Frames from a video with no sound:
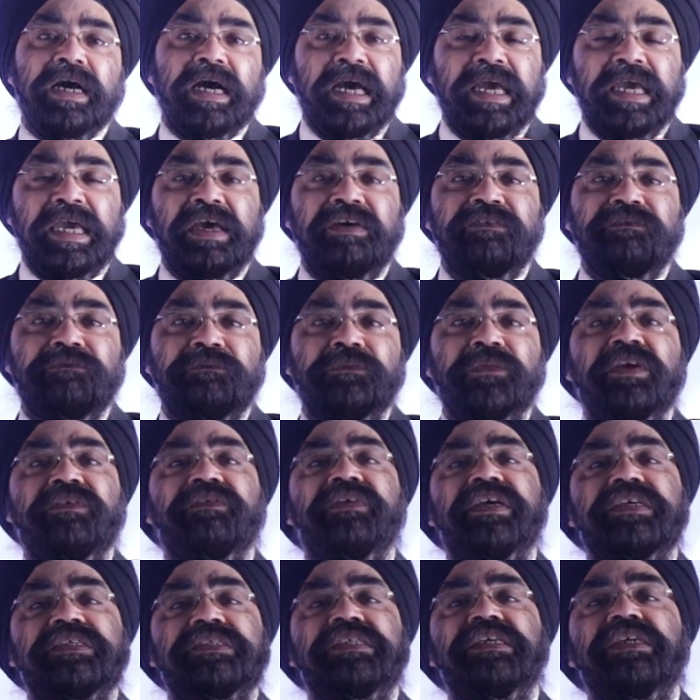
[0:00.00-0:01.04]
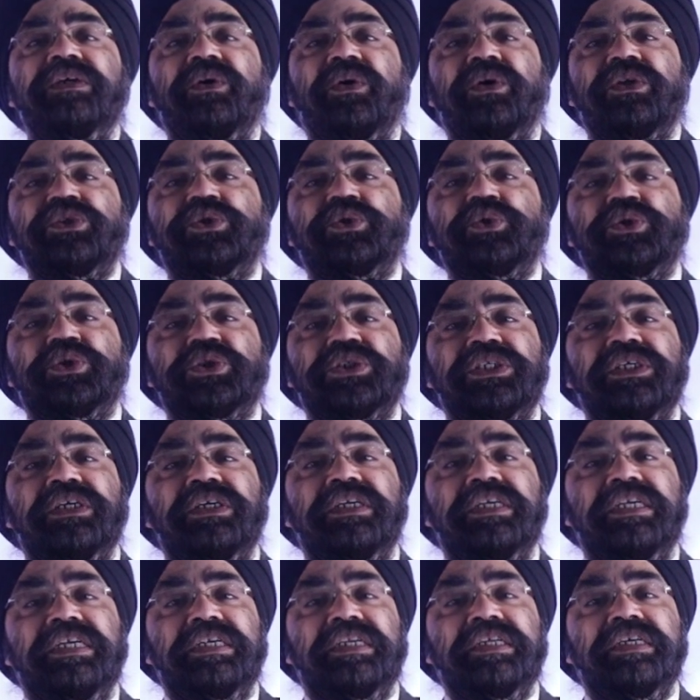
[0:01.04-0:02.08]
I have previously also
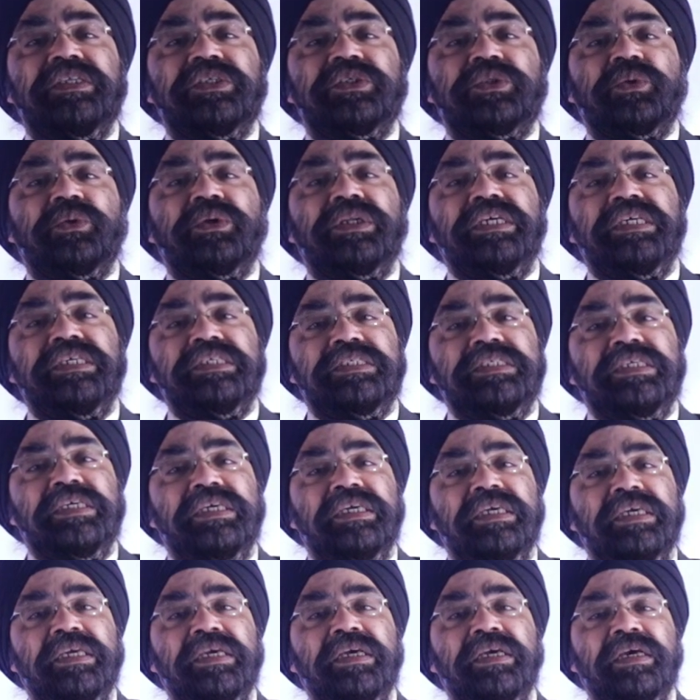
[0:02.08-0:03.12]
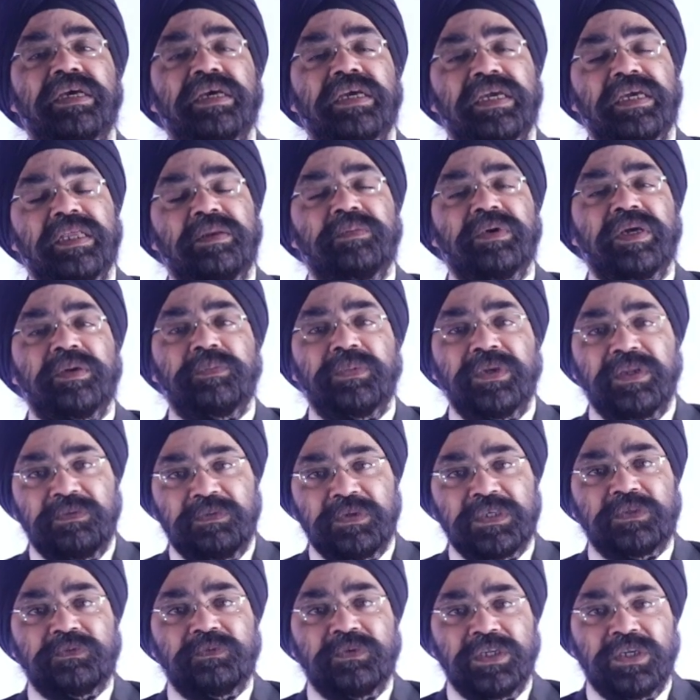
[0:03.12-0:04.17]
shared details on ECE in my
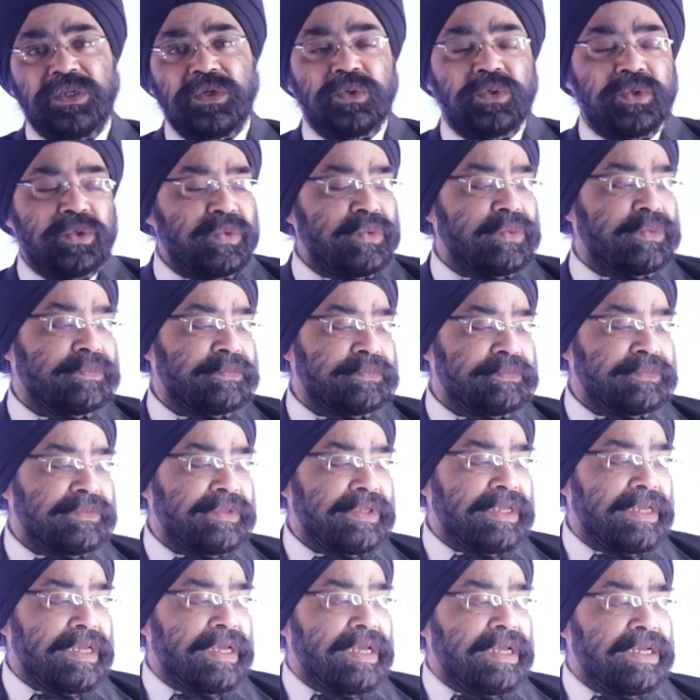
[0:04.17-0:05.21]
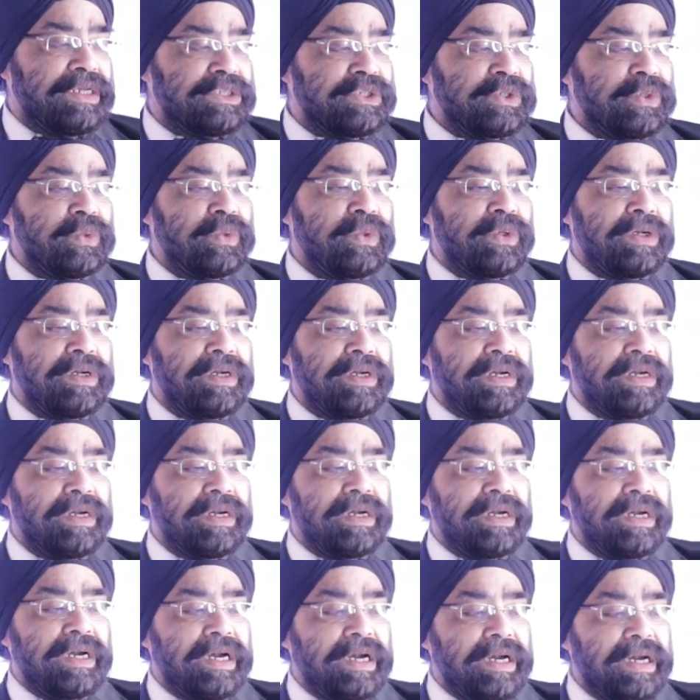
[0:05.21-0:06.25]
previous video too. So
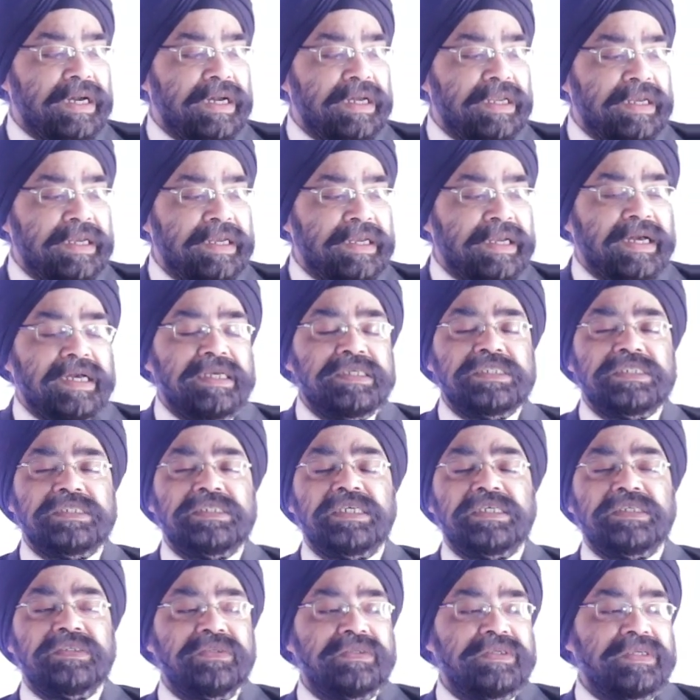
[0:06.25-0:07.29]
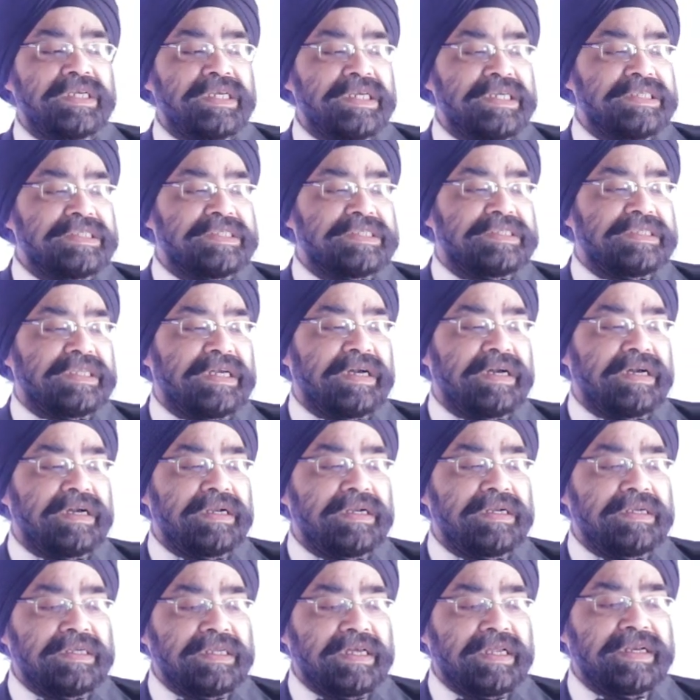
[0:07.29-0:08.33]
last sector is
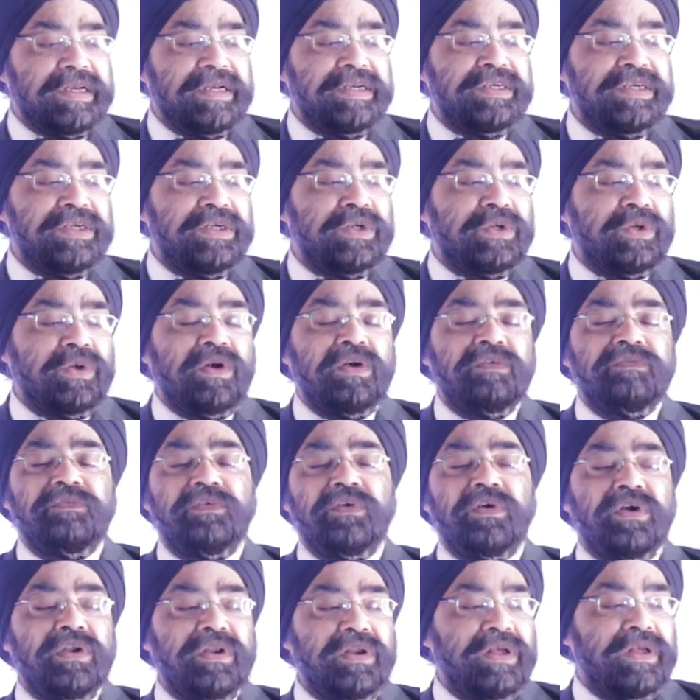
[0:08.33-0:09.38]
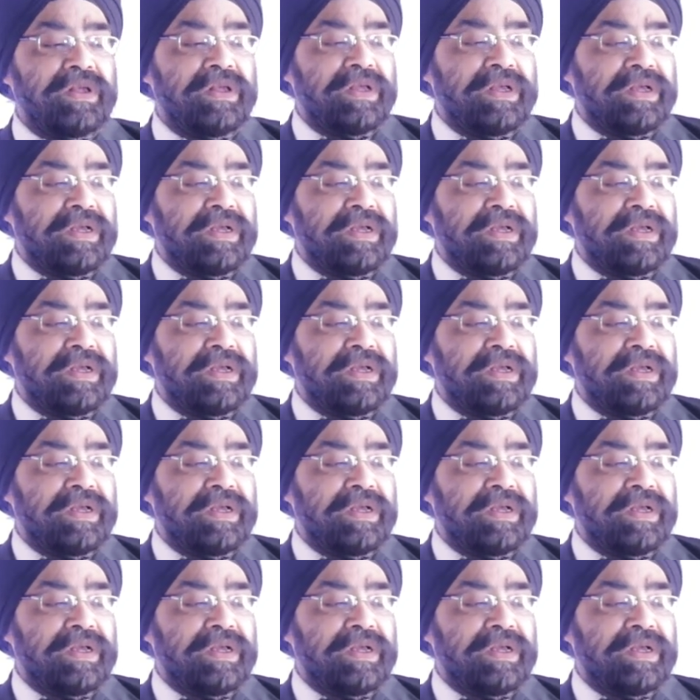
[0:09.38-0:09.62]
the targeted draw for